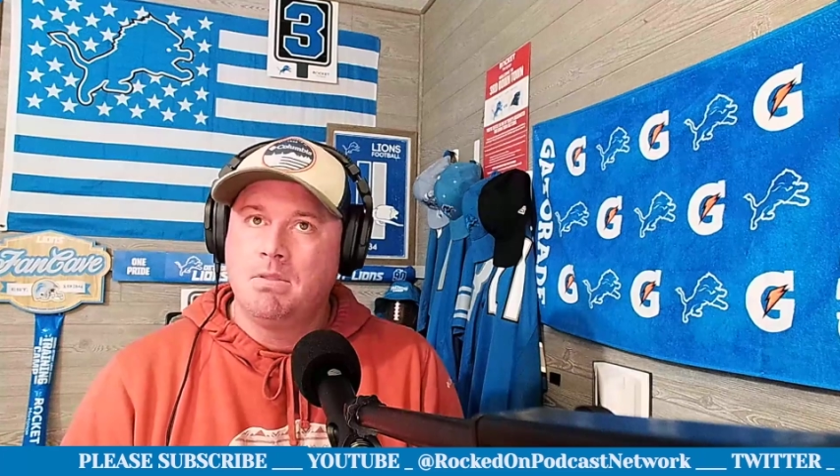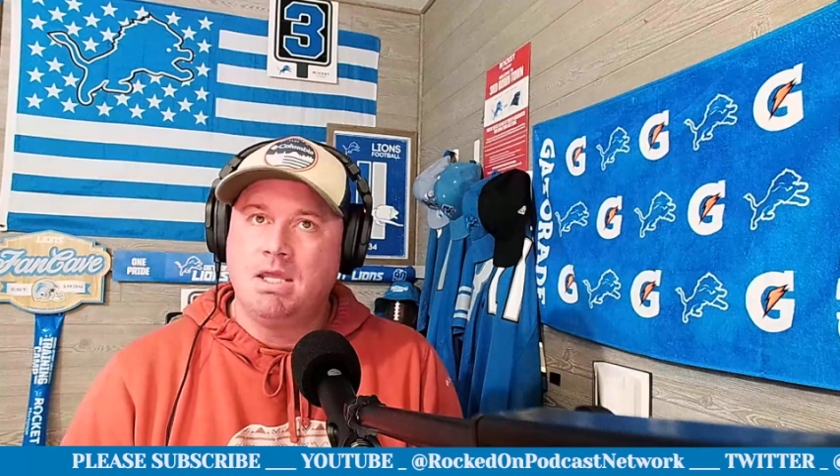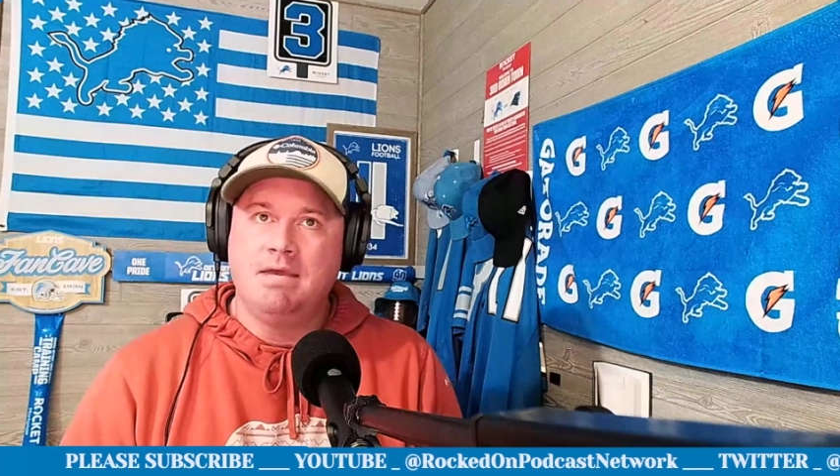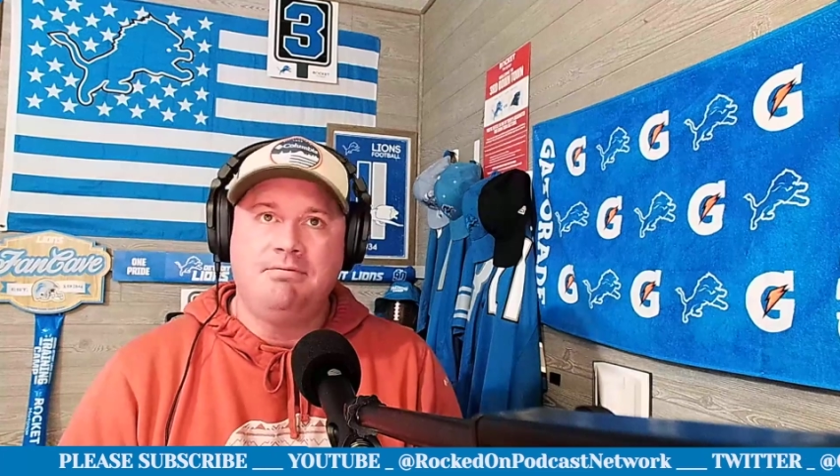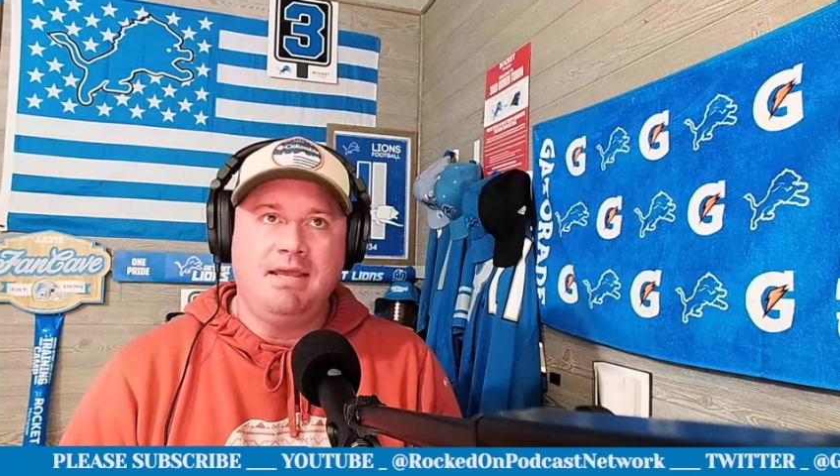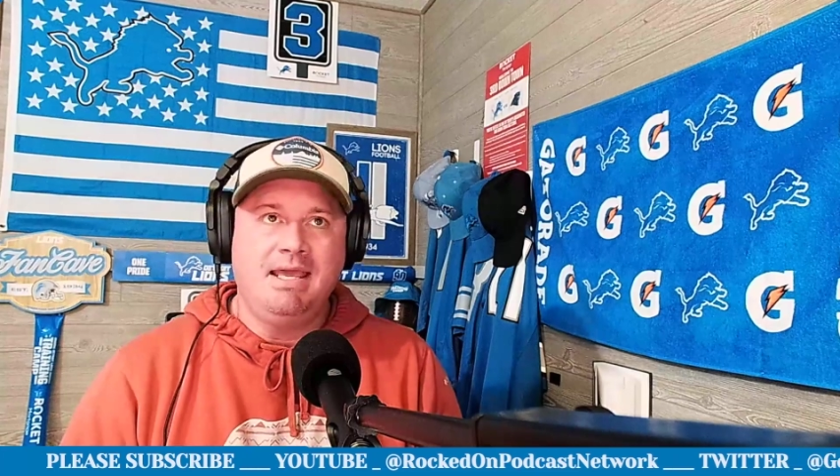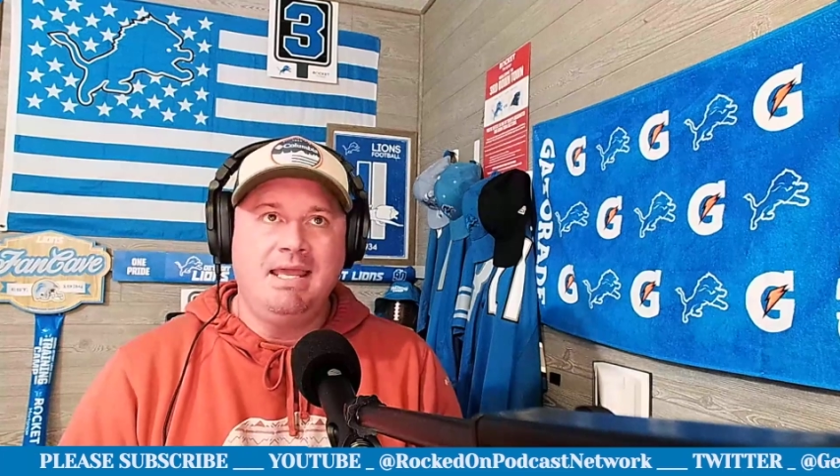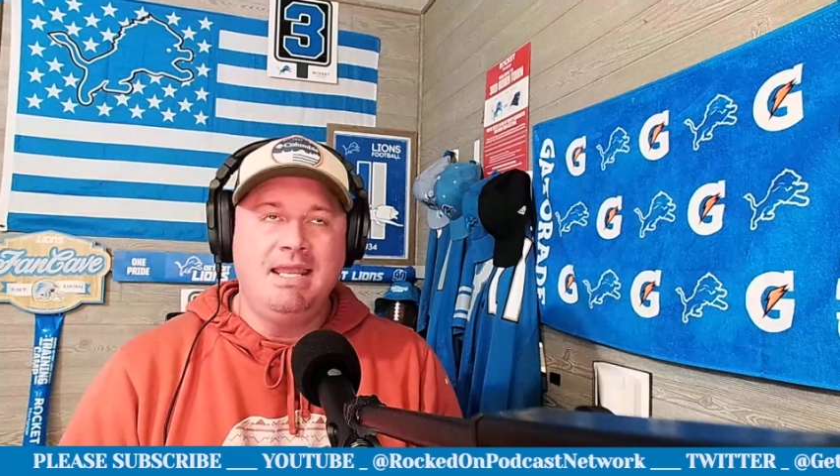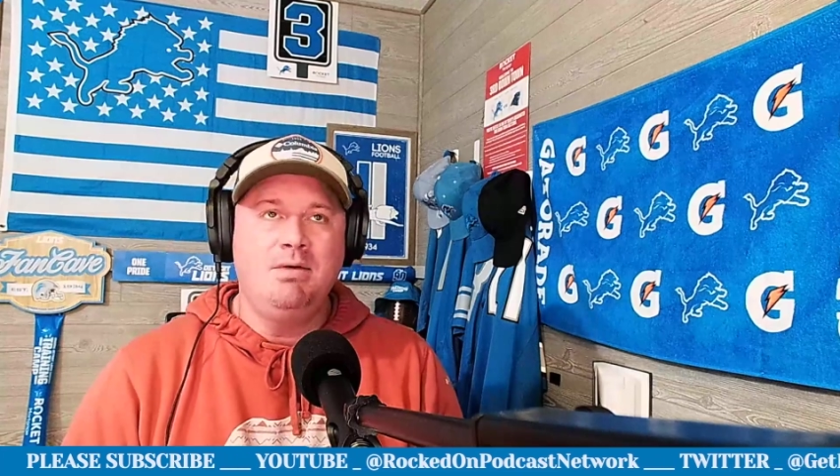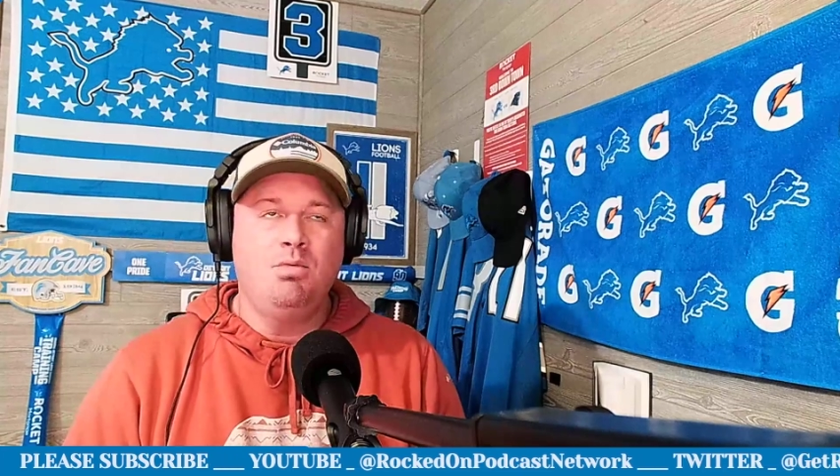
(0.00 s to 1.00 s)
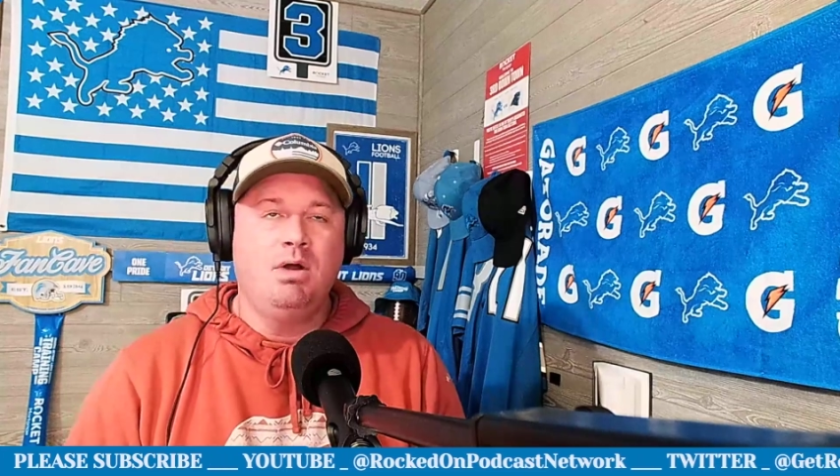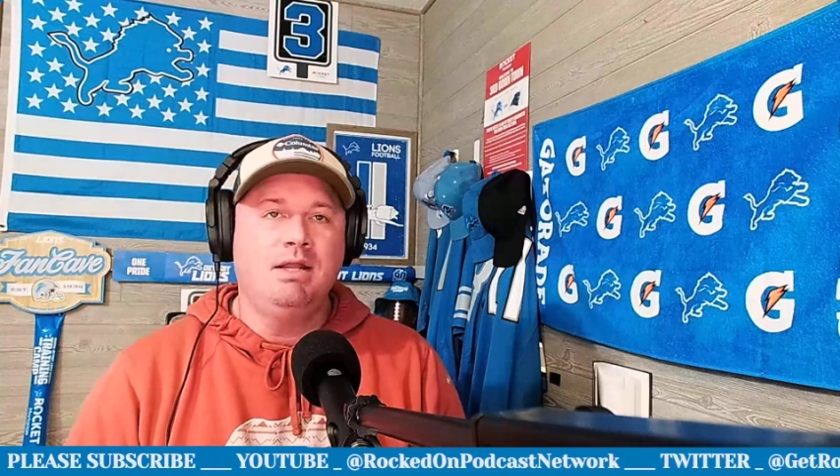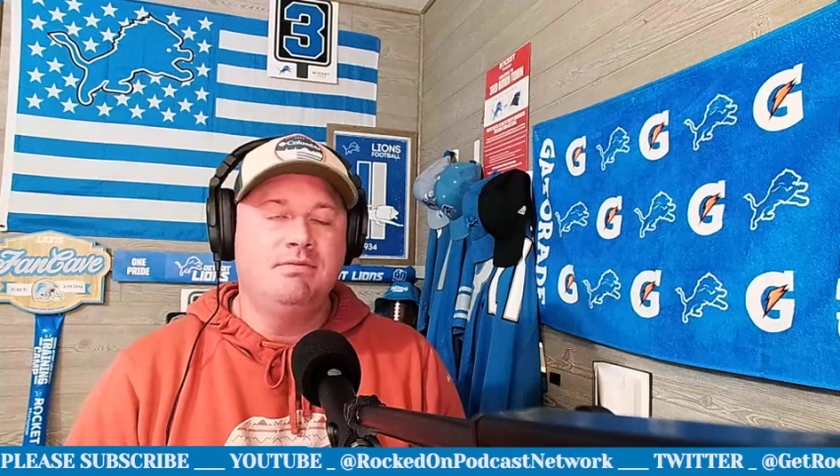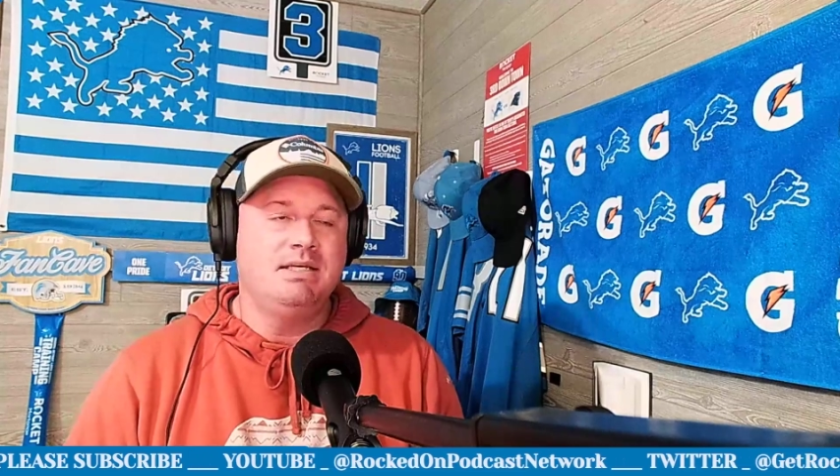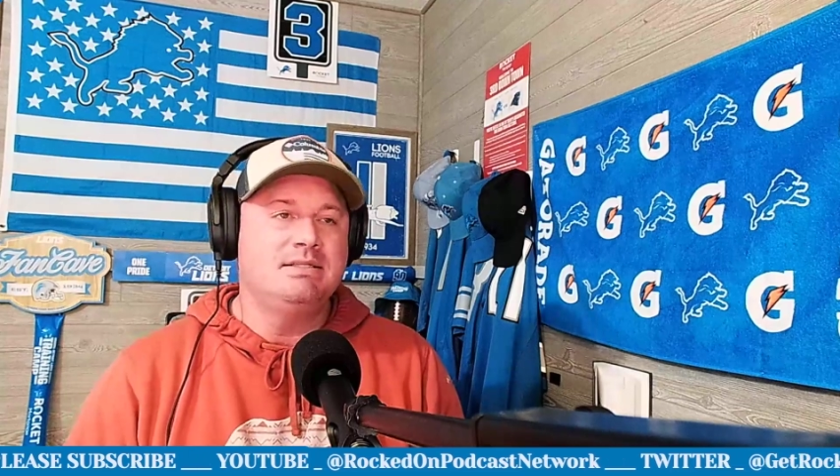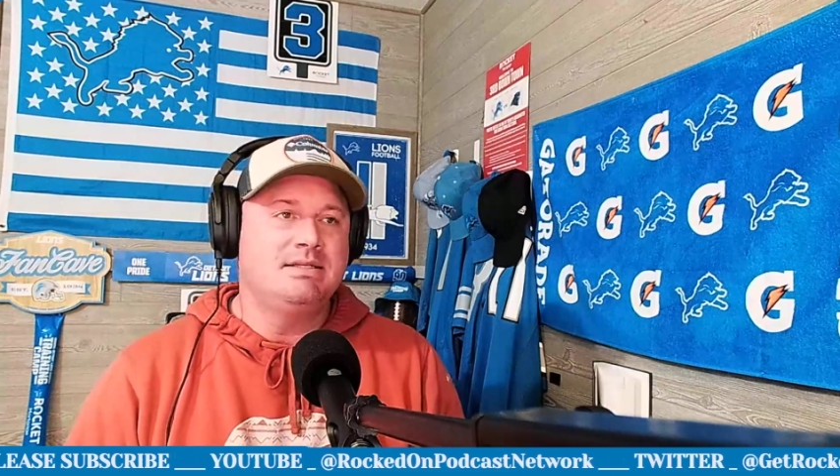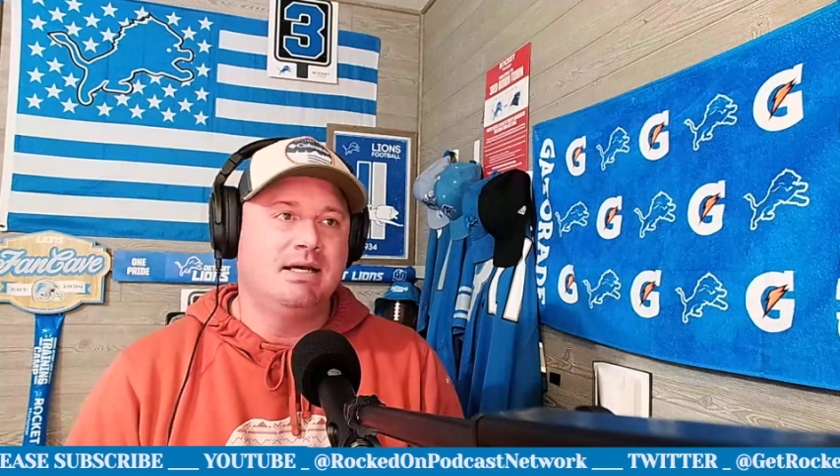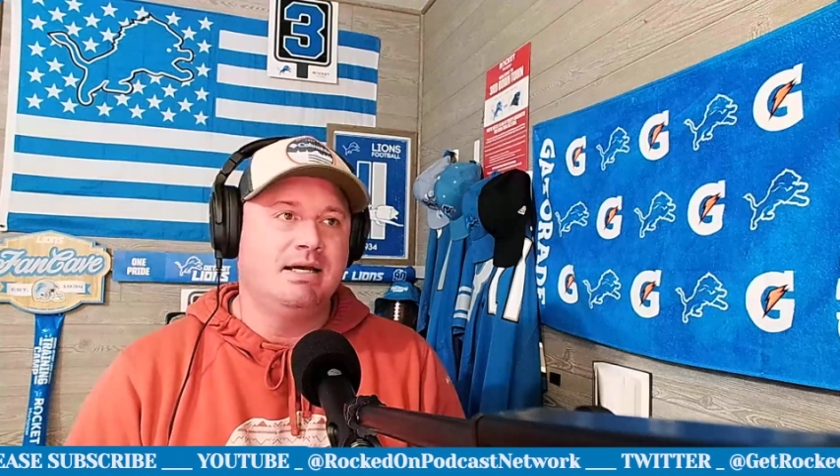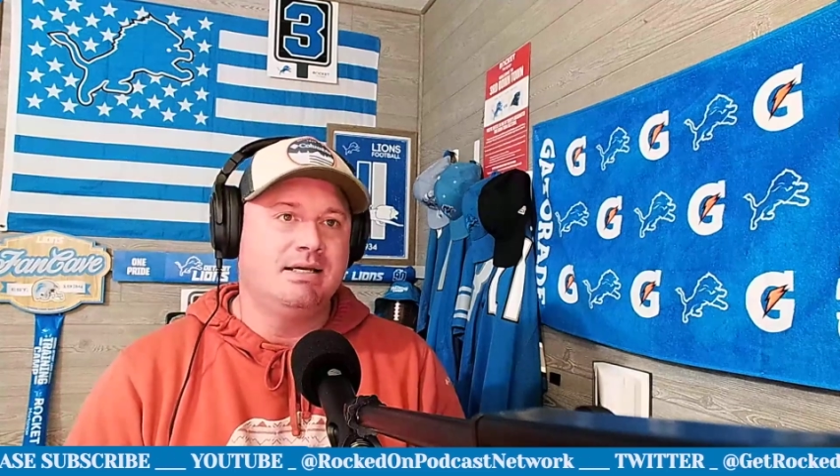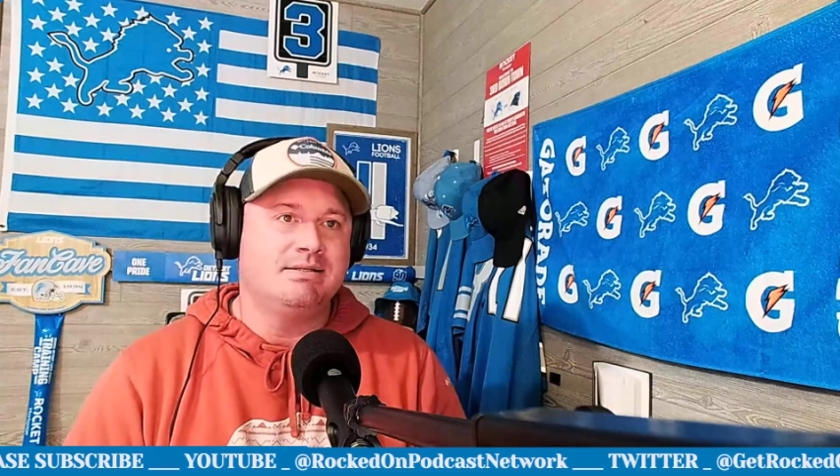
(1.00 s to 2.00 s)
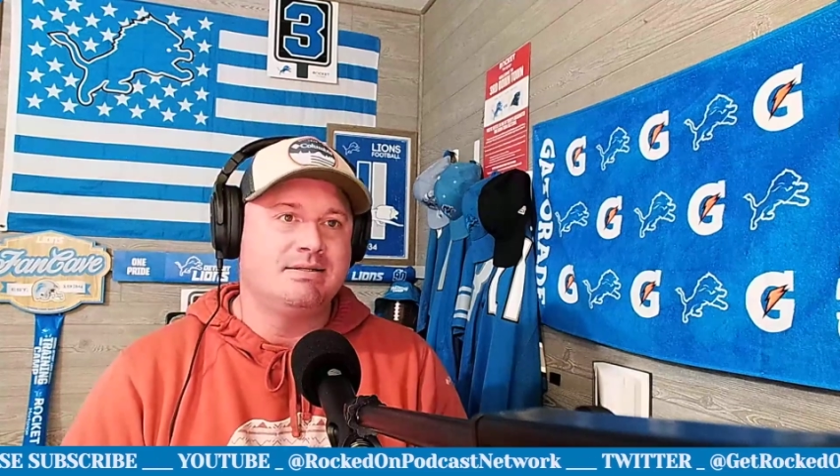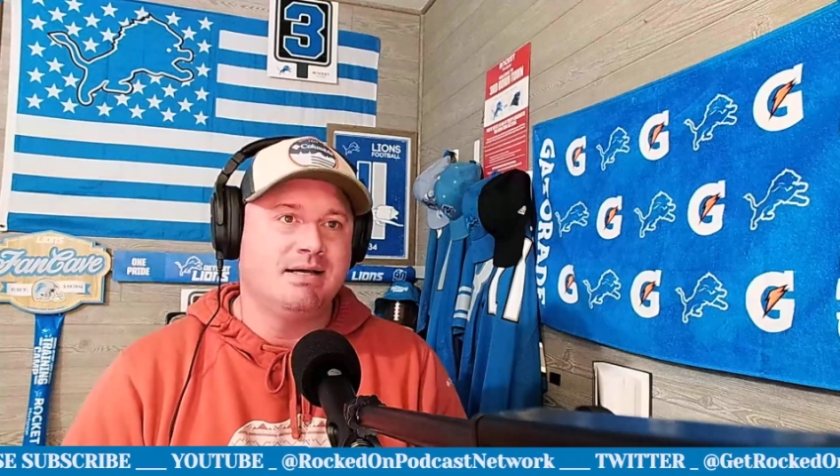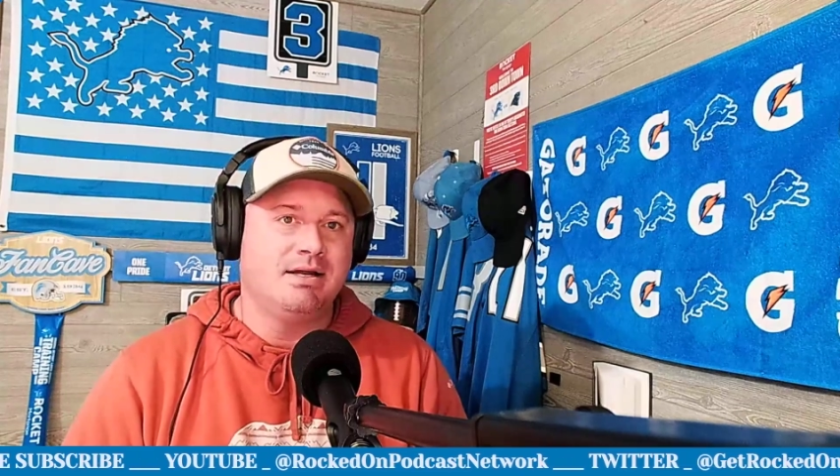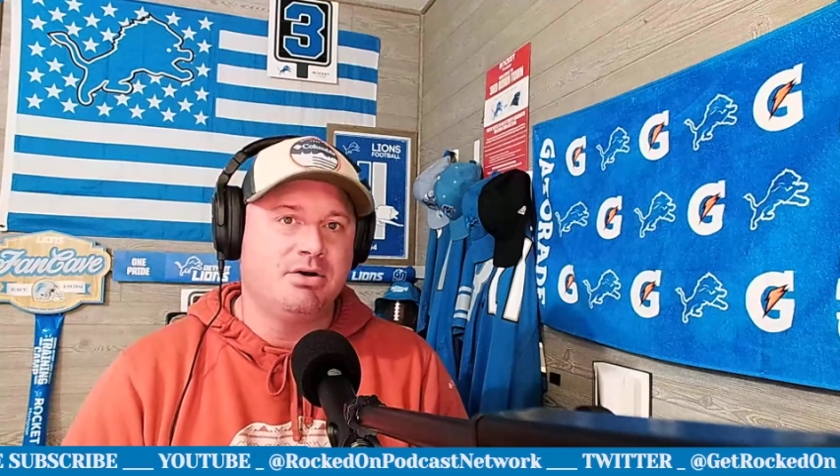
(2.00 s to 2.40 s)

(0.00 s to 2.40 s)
If any one of these guys got